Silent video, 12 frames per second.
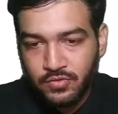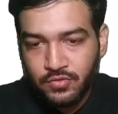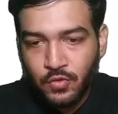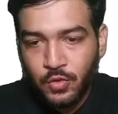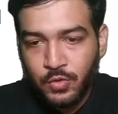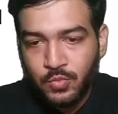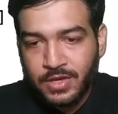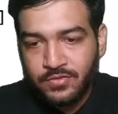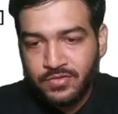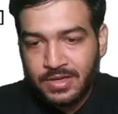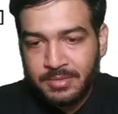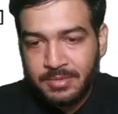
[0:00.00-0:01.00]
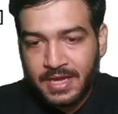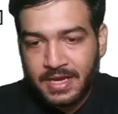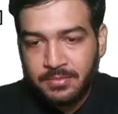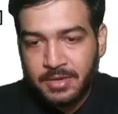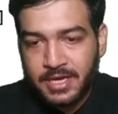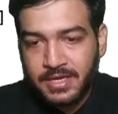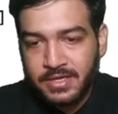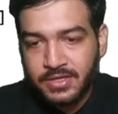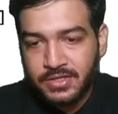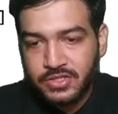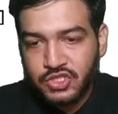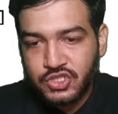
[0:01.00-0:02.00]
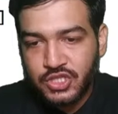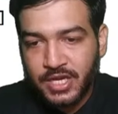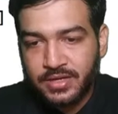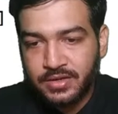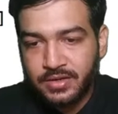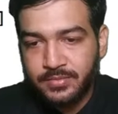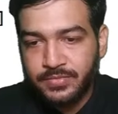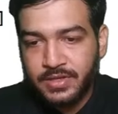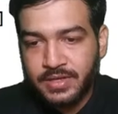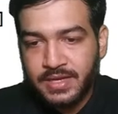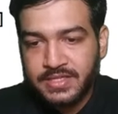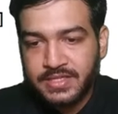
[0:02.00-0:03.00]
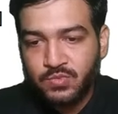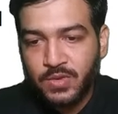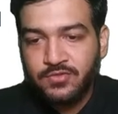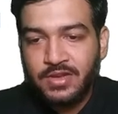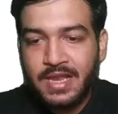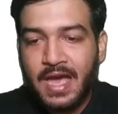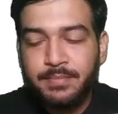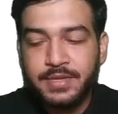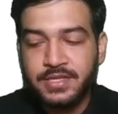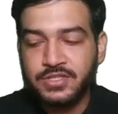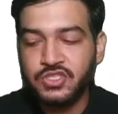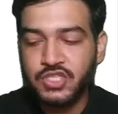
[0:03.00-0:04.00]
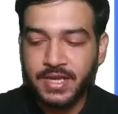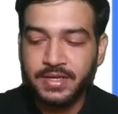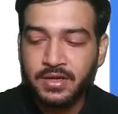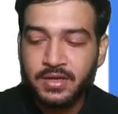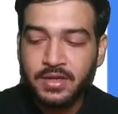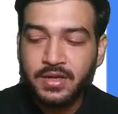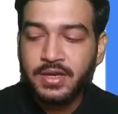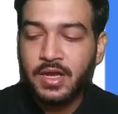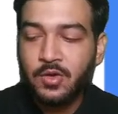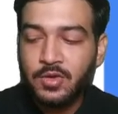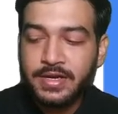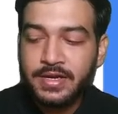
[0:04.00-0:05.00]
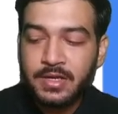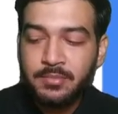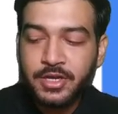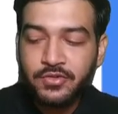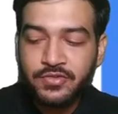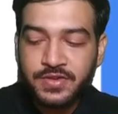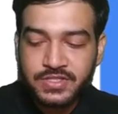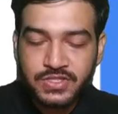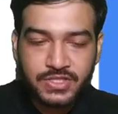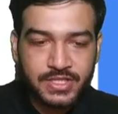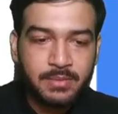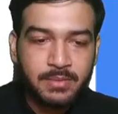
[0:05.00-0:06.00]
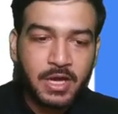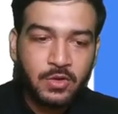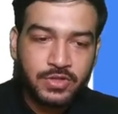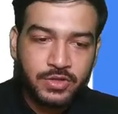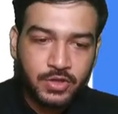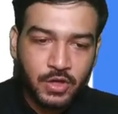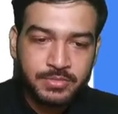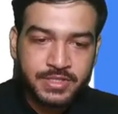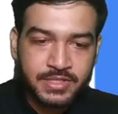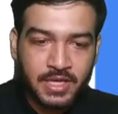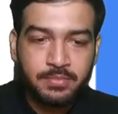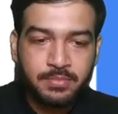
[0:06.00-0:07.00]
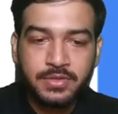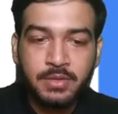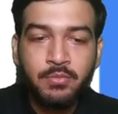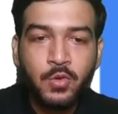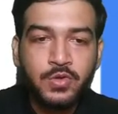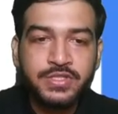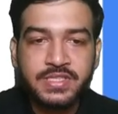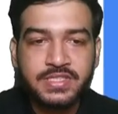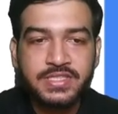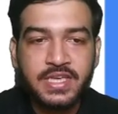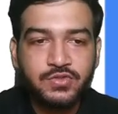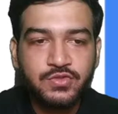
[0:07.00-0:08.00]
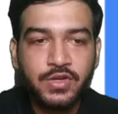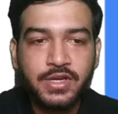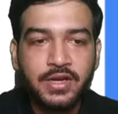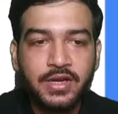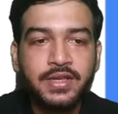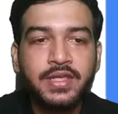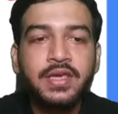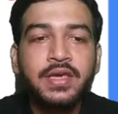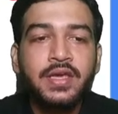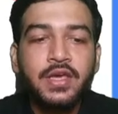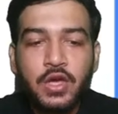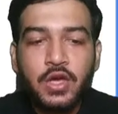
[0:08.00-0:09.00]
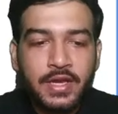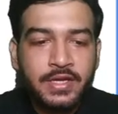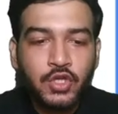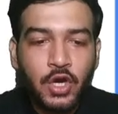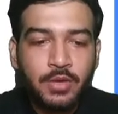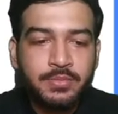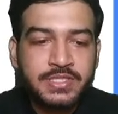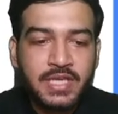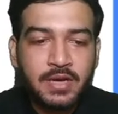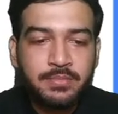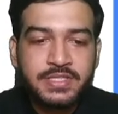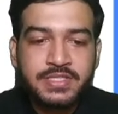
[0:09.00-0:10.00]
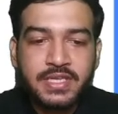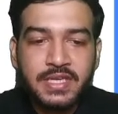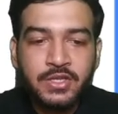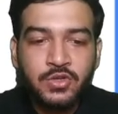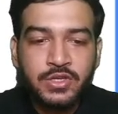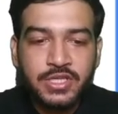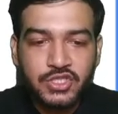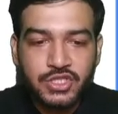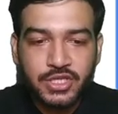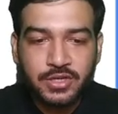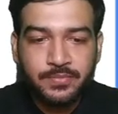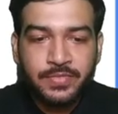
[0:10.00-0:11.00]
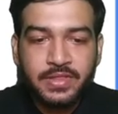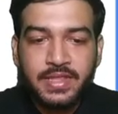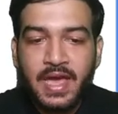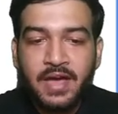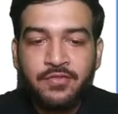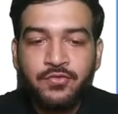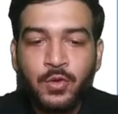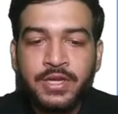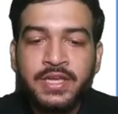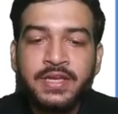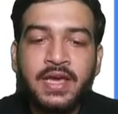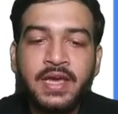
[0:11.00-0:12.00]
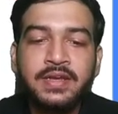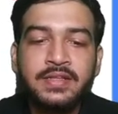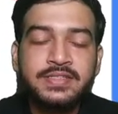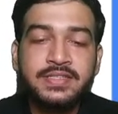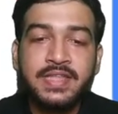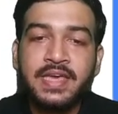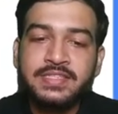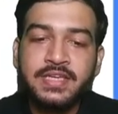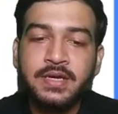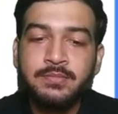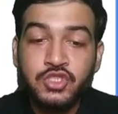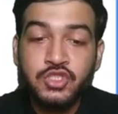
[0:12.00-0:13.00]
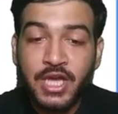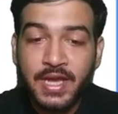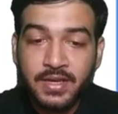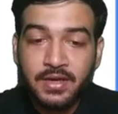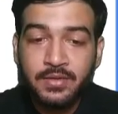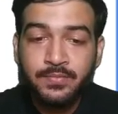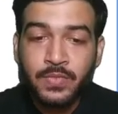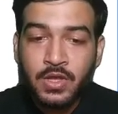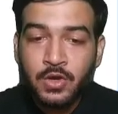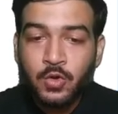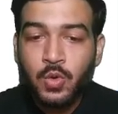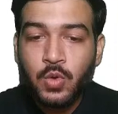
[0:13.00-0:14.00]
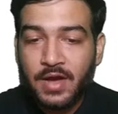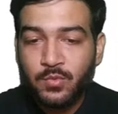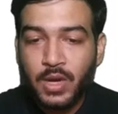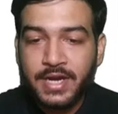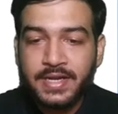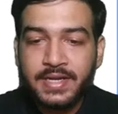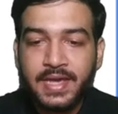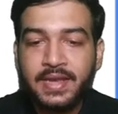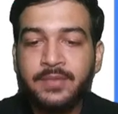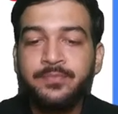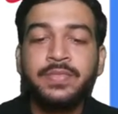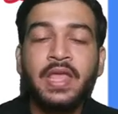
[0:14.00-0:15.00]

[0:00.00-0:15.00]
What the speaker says: 4-1 will be held by China. The next one will happen in China. Now, a little bit of history about the Thomas Cup. The most successful country in Thomas Cup is Indonesia. They have 14 titles. Next come China, who have won 10.